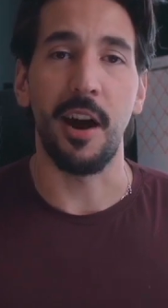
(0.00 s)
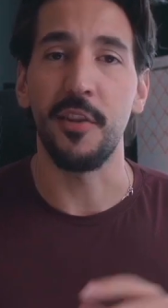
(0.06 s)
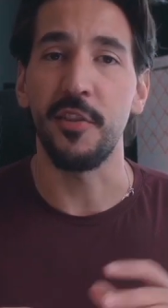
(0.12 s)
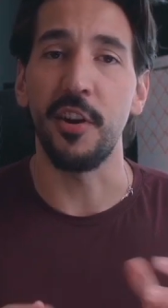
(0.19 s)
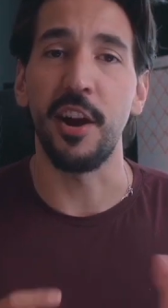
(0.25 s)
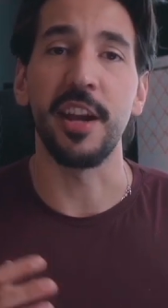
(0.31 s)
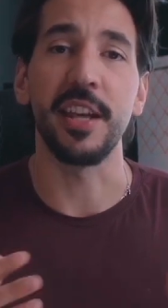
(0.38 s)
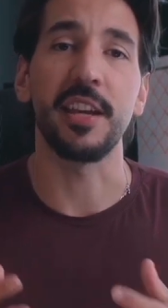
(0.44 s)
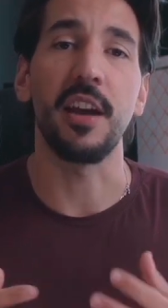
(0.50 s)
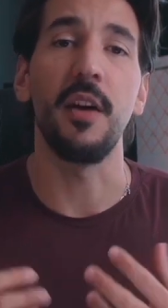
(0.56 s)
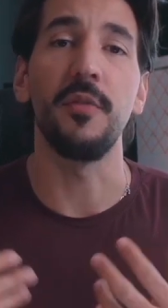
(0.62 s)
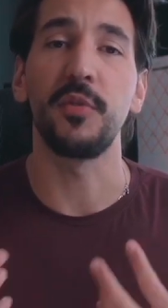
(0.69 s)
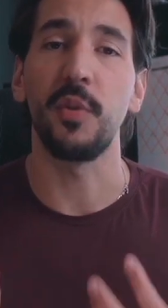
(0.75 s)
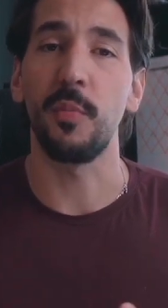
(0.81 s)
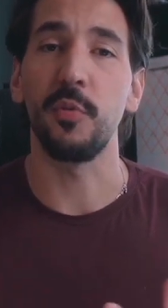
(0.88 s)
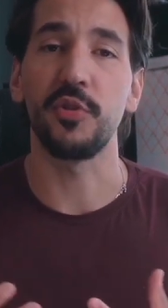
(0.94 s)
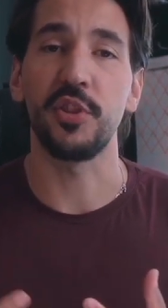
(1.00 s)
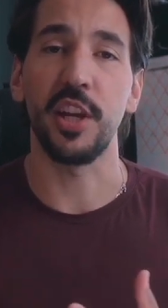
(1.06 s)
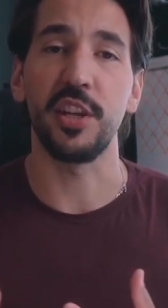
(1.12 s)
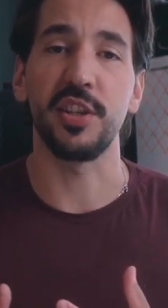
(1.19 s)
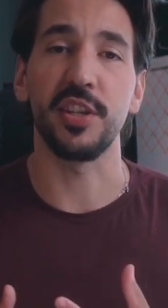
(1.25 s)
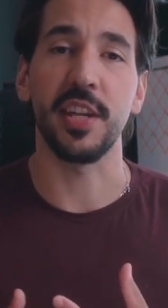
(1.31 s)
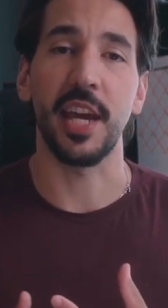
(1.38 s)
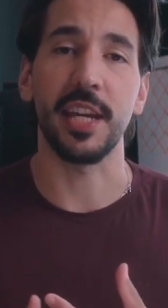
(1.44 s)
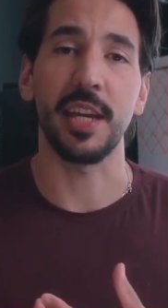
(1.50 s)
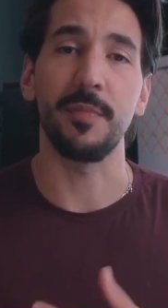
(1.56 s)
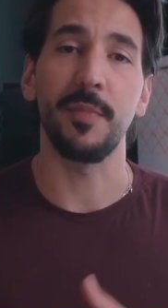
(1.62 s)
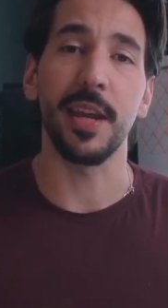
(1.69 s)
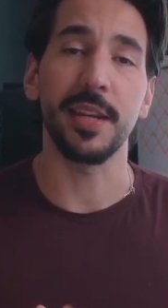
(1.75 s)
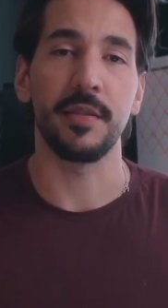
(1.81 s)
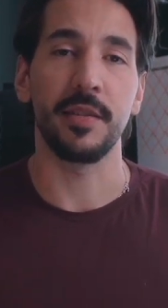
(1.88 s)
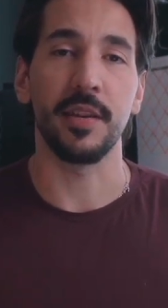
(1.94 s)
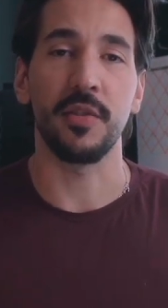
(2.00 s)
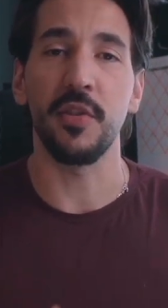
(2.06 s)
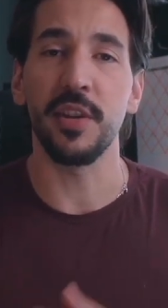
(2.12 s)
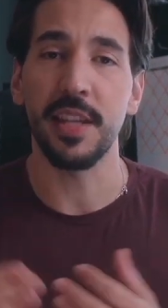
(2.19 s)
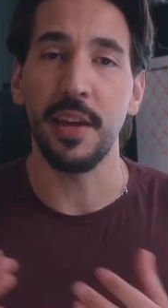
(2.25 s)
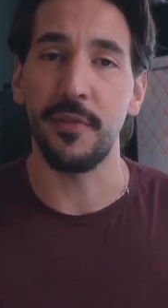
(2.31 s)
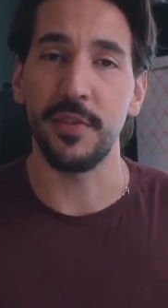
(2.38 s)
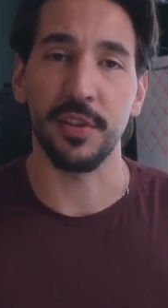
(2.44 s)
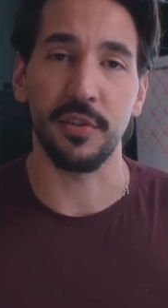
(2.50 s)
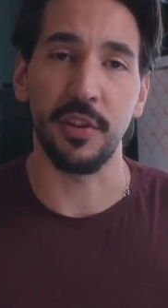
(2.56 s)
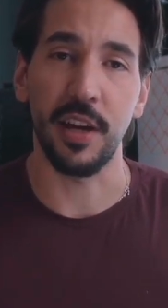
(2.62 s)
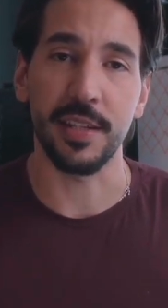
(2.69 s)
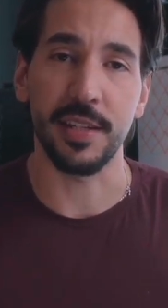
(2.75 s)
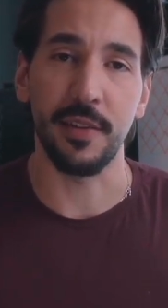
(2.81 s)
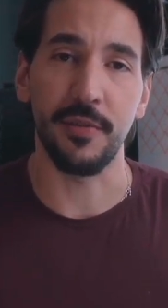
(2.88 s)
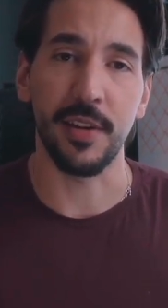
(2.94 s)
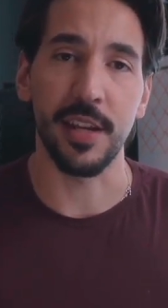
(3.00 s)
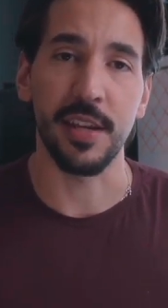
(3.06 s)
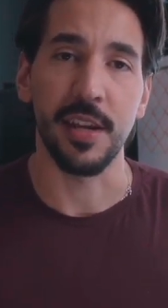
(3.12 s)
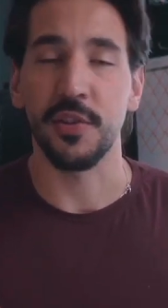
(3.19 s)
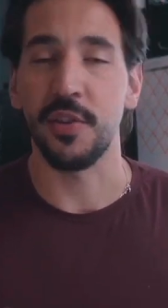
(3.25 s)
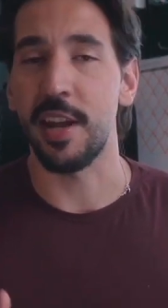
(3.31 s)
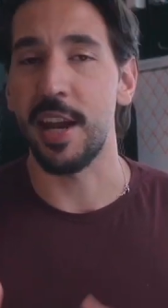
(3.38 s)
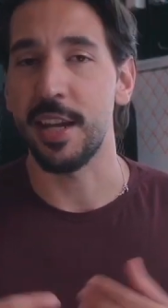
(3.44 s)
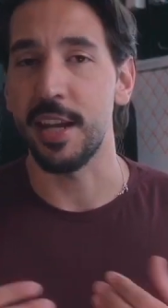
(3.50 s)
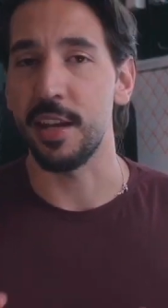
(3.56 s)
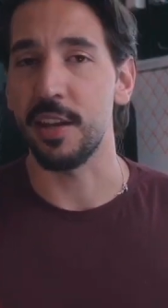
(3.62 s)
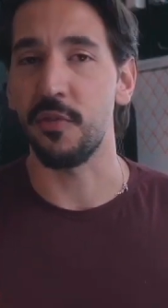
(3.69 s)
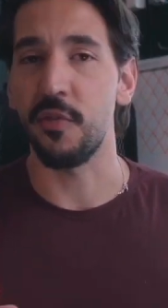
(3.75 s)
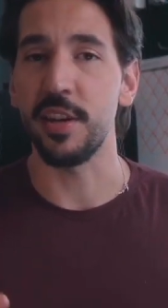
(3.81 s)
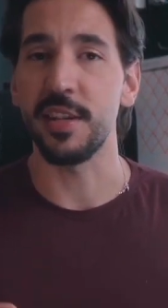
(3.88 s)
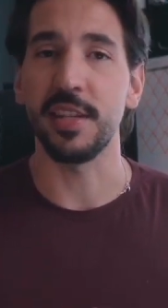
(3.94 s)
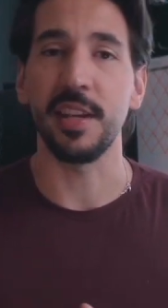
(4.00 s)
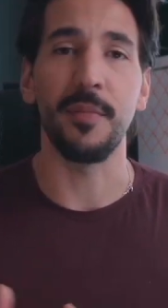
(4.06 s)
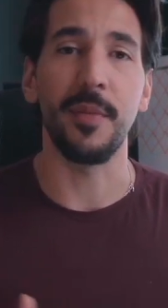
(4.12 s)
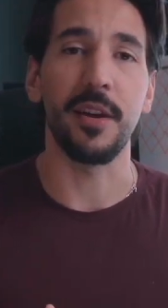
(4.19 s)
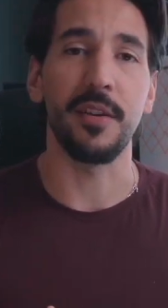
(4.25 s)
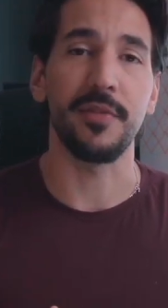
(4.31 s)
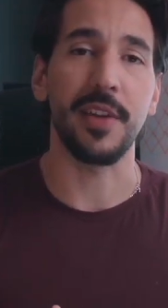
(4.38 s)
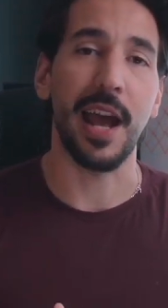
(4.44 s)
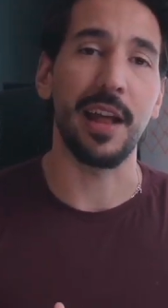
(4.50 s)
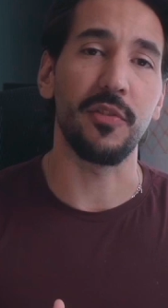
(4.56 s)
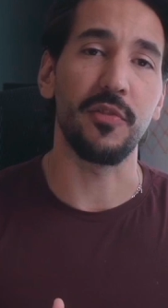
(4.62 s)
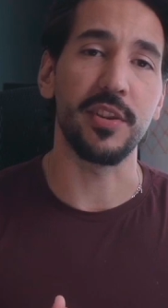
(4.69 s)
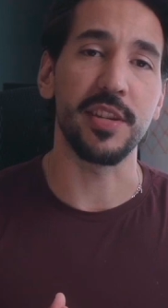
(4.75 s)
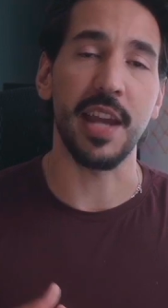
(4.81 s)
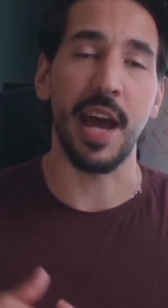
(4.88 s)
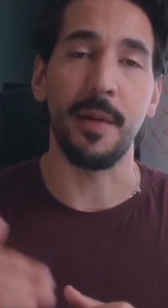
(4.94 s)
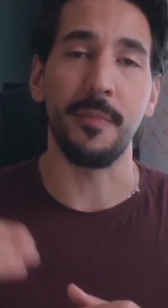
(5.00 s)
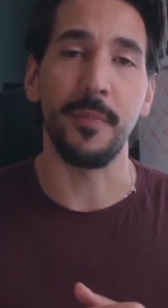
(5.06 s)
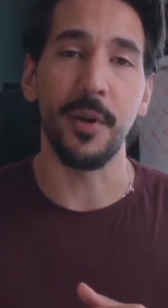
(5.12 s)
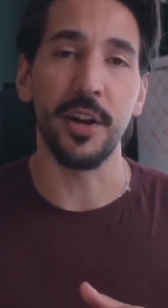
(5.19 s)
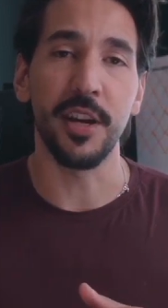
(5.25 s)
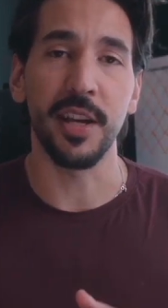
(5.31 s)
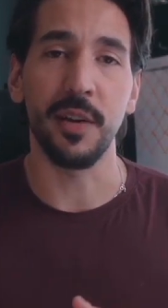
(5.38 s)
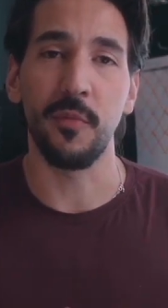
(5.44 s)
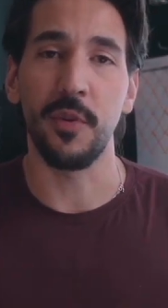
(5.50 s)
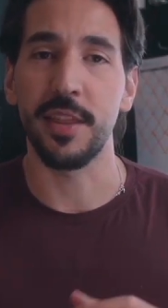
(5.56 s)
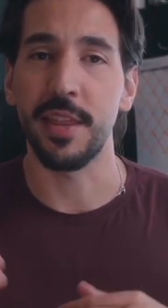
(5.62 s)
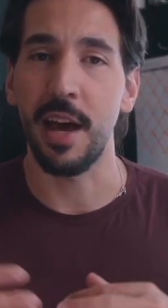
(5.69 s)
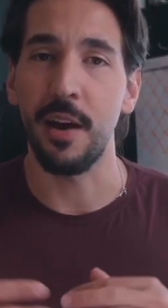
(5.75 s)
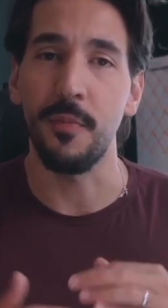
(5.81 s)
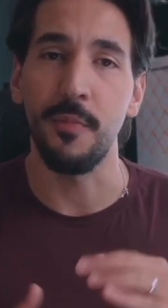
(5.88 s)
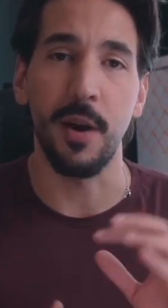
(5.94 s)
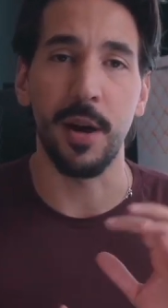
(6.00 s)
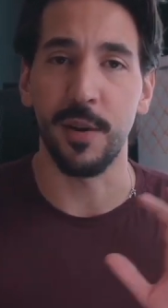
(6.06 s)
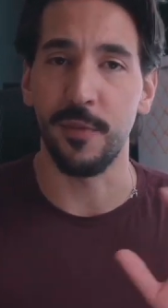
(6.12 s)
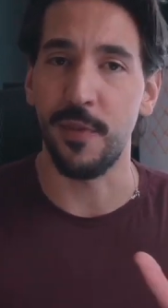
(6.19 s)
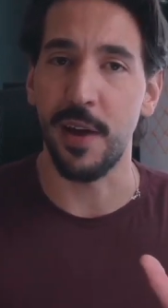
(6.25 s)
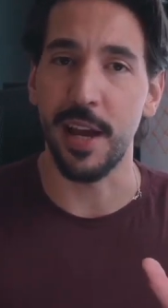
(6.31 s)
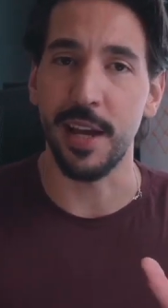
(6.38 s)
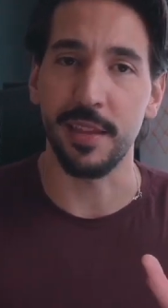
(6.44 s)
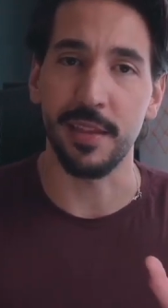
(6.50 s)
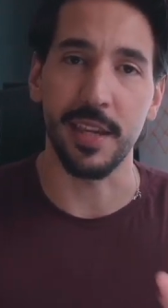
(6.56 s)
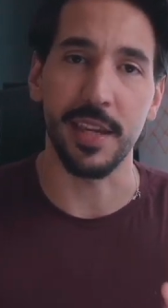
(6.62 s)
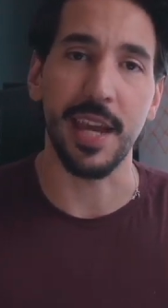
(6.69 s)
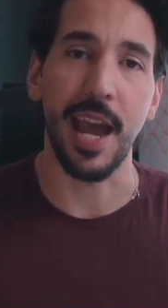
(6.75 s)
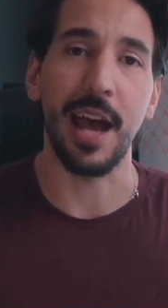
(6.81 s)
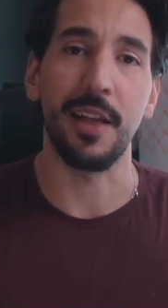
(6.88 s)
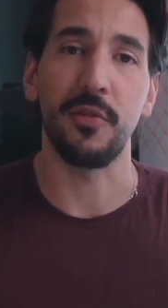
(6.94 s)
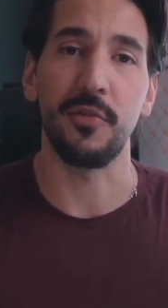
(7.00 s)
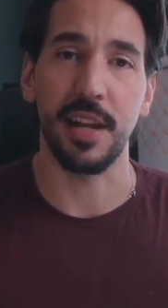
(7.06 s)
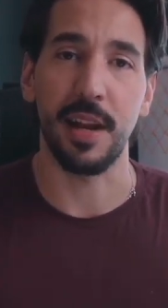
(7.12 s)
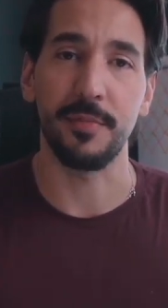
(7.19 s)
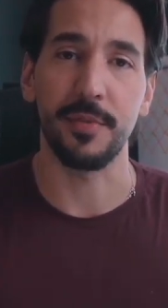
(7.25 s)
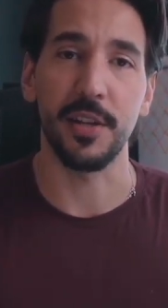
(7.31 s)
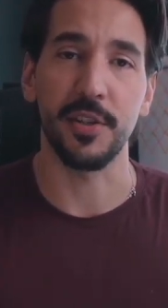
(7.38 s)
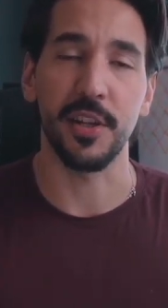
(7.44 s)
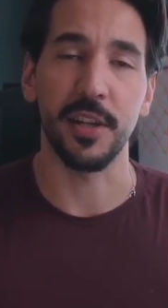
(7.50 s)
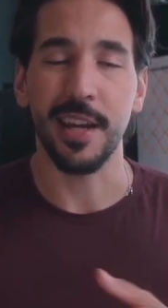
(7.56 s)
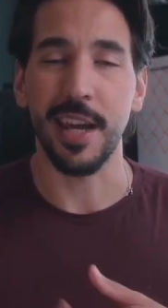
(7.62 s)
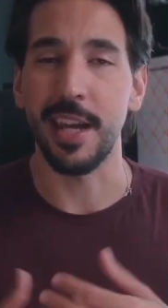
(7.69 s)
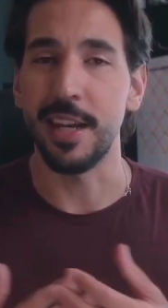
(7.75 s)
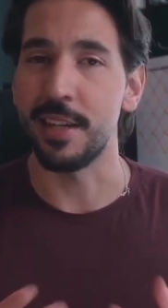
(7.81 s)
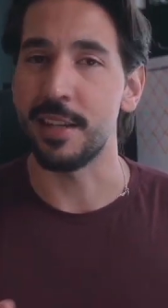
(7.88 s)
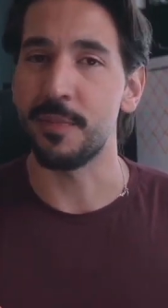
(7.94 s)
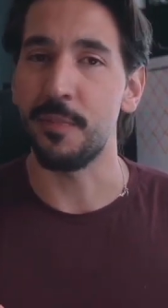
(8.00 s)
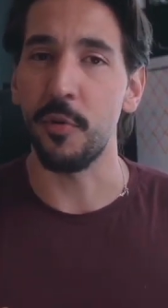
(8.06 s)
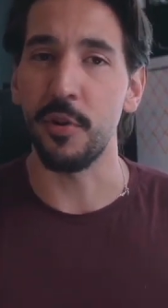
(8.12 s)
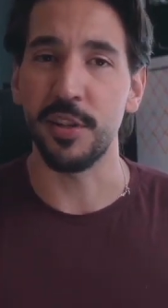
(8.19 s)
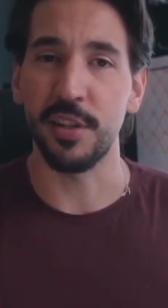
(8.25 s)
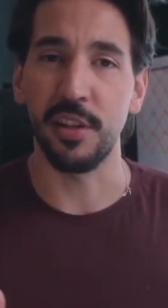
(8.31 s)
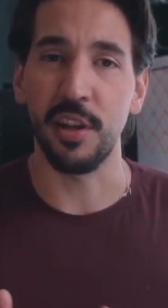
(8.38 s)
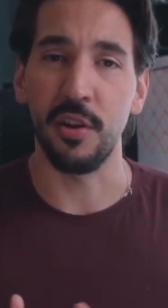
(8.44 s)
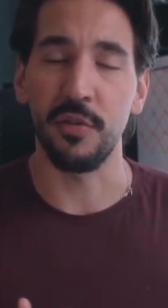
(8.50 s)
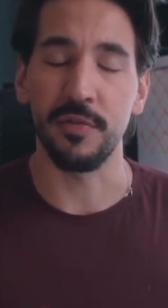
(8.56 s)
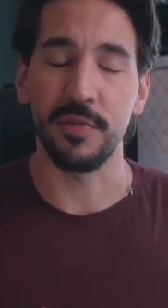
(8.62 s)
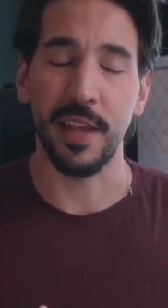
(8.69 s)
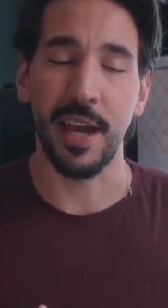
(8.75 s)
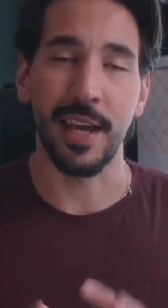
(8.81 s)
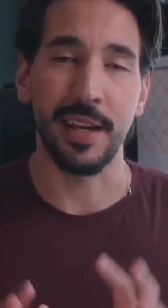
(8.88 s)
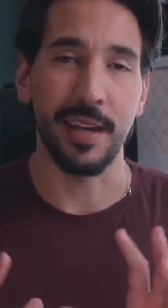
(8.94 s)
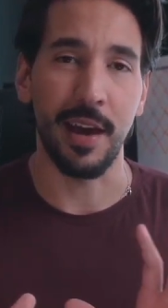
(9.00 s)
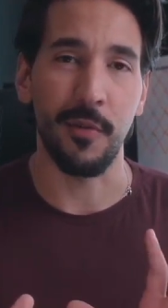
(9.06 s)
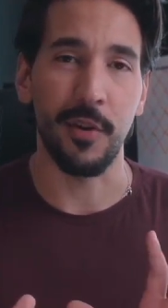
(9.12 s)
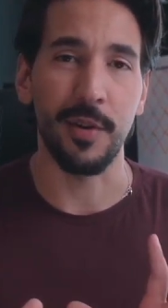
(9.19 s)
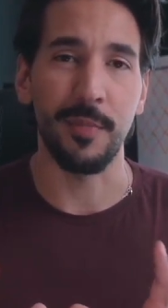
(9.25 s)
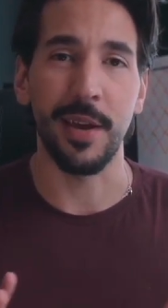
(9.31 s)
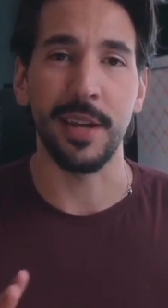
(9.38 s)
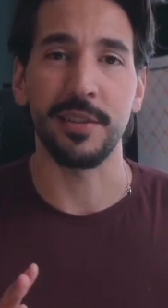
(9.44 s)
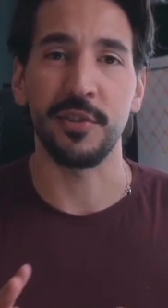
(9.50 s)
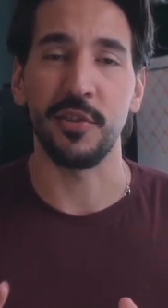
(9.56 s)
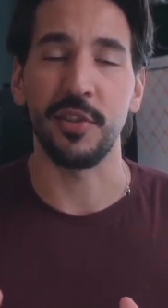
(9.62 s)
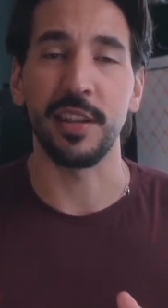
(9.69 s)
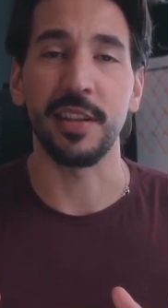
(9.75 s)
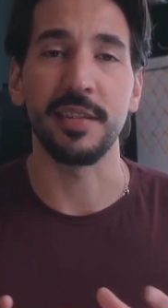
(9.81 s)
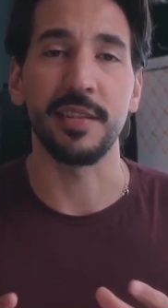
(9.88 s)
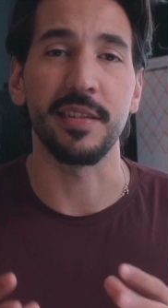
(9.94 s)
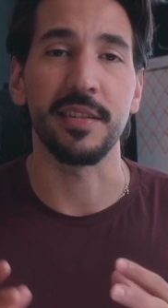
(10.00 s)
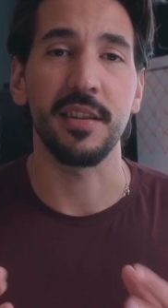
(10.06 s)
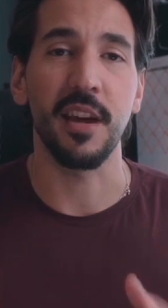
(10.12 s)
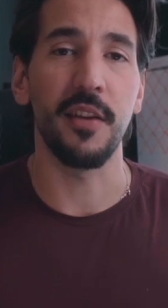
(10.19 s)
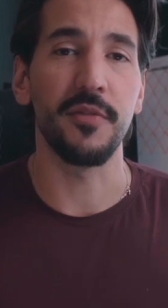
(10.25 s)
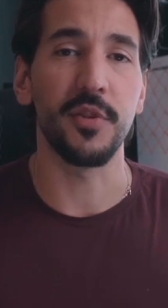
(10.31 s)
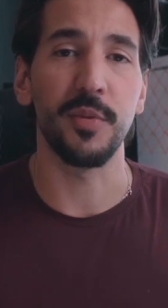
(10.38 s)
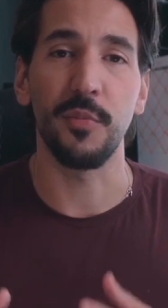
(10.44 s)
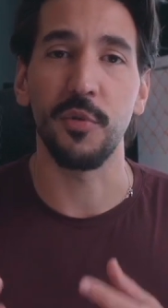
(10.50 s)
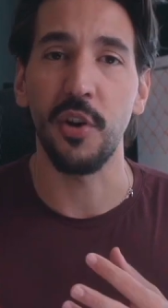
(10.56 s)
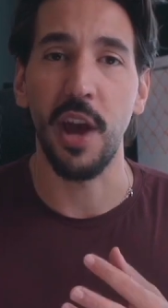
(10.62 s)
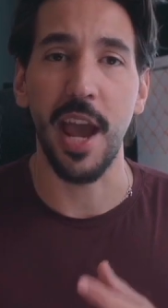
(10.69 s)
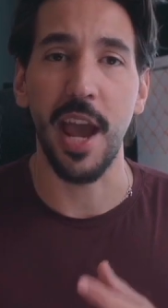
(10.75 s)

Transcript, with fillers: are there any comfortable changes I can make to increase that physical activity so that I can increase the amount of calories I'm burning without modifying the calorie that I'm touching? Again, it's important to note that I want to make sure that this is comfortable